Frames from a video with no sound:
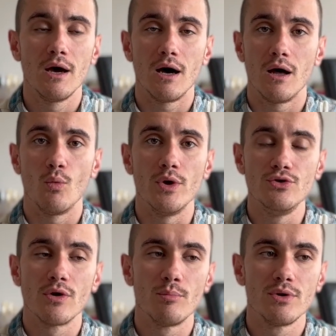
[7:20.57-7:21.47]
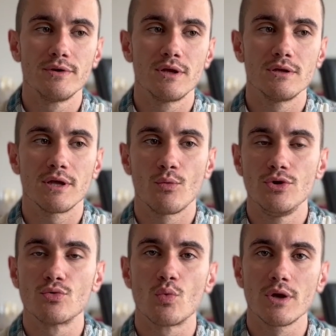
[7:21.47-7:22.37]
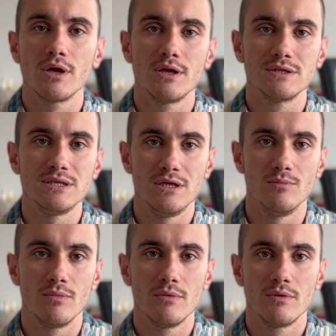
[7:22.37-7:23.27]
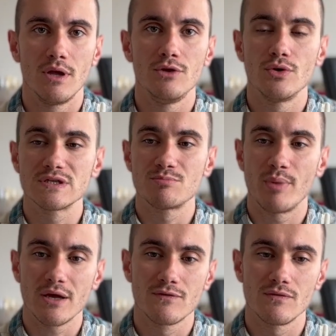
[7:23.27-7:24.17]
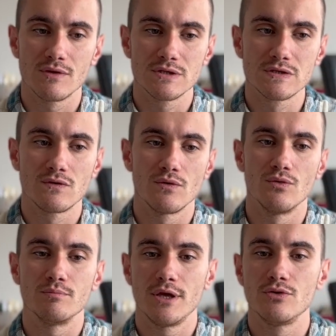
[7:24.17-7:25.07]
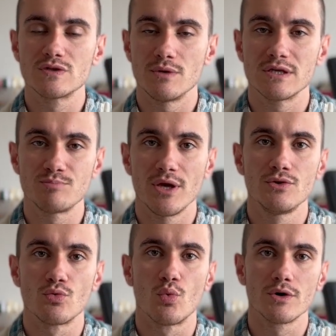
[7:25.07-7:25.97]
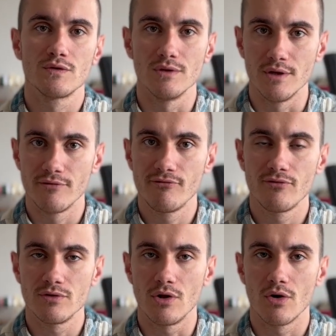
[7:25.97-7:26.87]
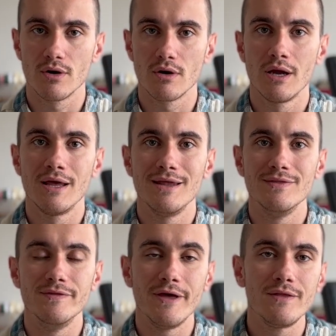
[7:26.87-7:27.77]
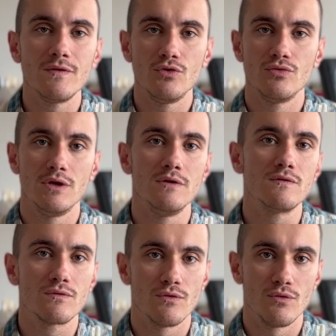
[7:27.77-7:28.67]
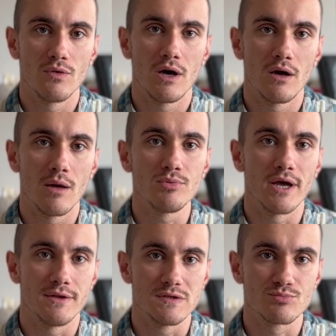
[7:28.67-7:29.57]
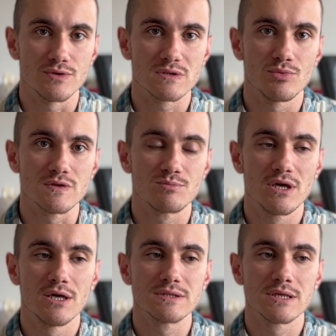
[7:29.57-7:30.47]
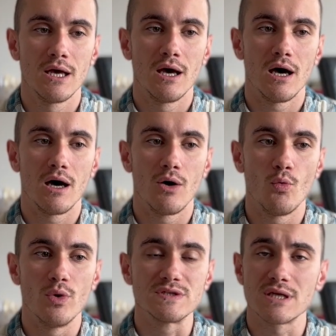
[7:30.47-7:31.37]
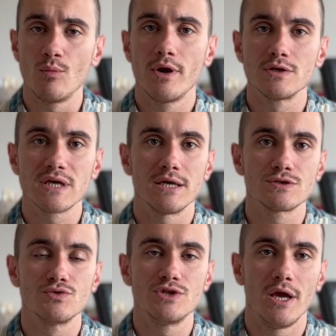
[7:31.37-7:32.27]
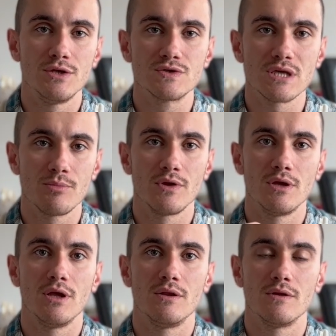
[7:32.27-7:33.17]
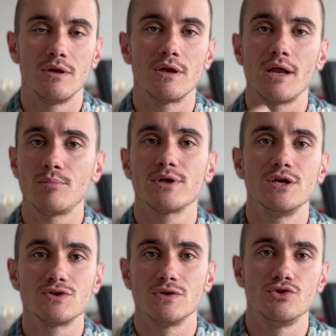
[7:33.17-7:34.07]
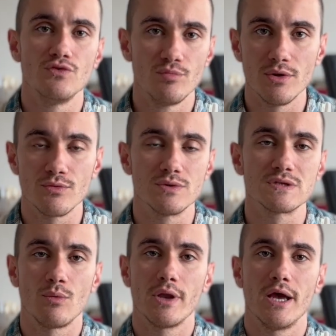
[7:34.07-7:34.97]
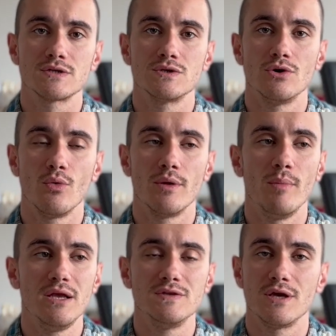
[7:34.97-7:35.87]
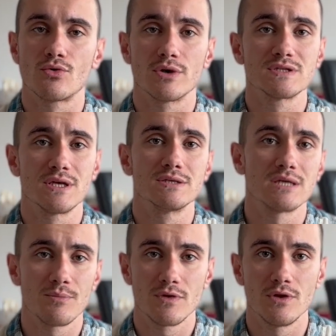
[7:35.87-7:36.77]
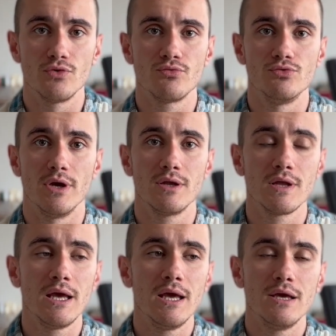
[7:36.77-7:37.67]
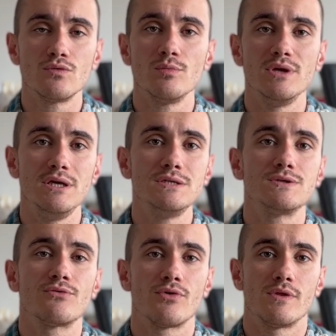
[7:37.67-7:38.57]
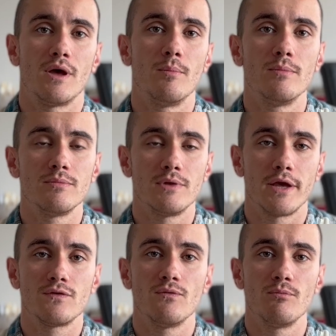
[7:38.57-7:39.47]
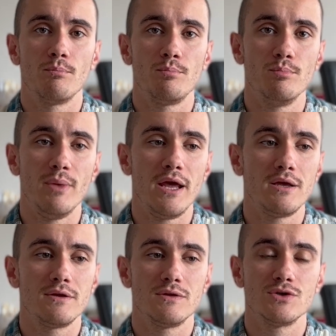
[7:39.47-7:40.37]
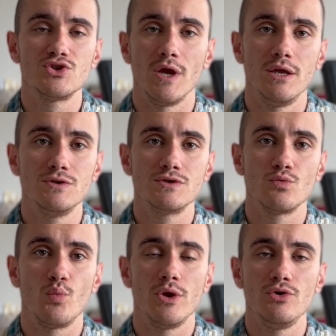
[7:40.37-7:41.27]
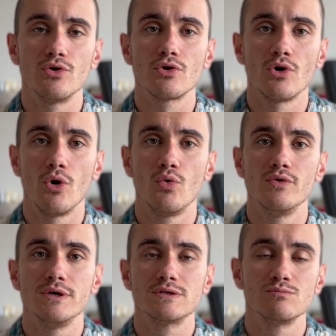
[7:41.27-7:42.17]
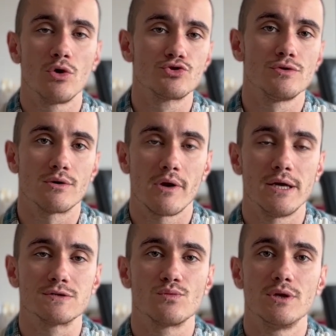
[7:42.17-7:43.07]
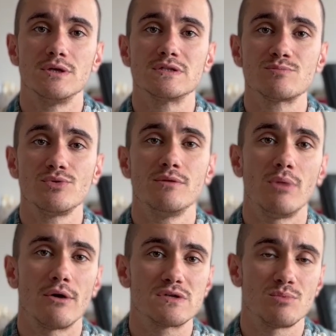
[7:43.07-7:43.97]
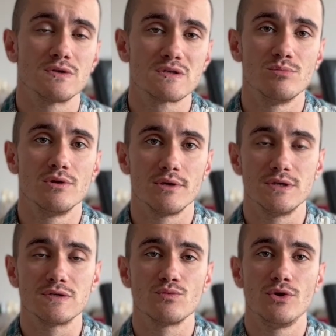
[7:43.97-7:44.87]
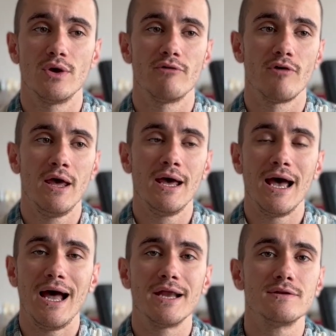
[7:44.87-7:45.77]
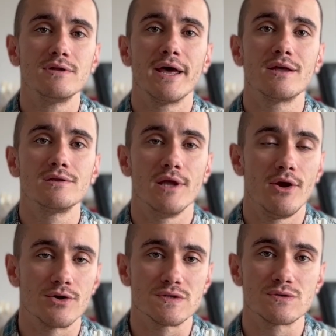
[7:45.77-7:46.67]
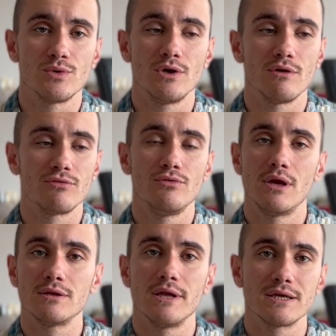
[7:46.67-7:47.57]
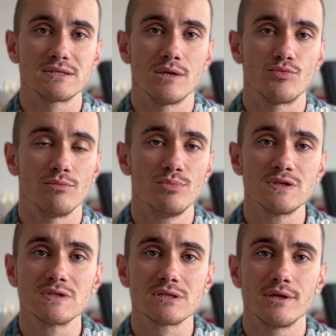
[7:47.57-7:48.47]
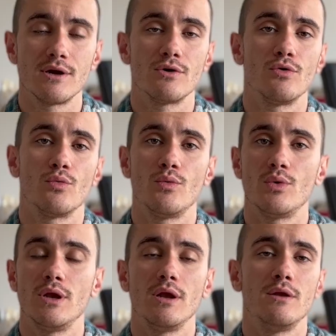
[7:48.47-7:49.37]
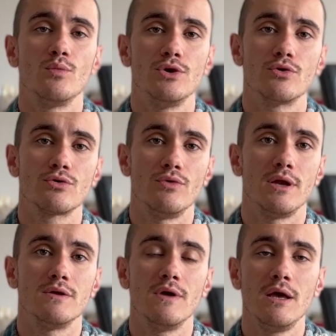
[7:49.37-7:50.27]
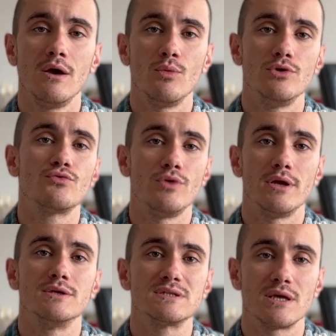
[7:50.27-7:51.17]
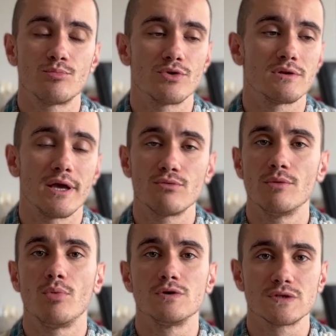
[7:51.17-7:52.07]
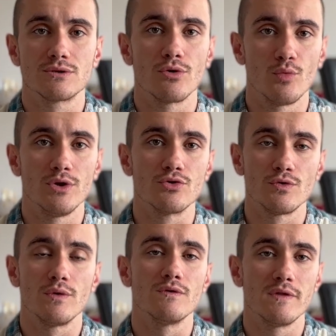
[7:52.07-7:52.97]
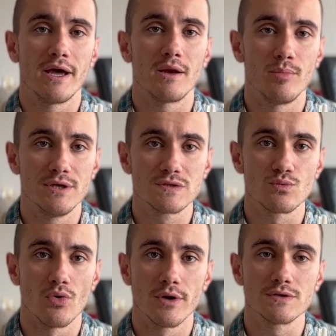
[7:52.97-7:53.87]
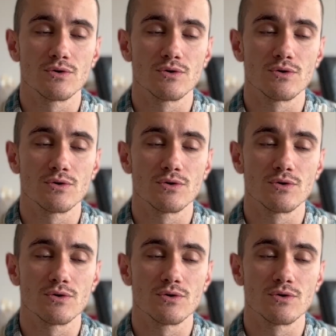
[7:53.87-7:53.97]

Uh, when you're building, like when you're working in a team, and you expect this to, and you ex expect your work to live longer, then you need to uh, apply these principles because uh, when someone else has to change something in, in an application that you've built, when someone has to go and maintain or extend something that you've created, it will be easier for them like to make the change when your code is modularized, when it is split by responsibilities, when you have added like layers, when you have created like a separate business layer, or when, and when you're created, when you've created a separate like repository, when you're doing the database work.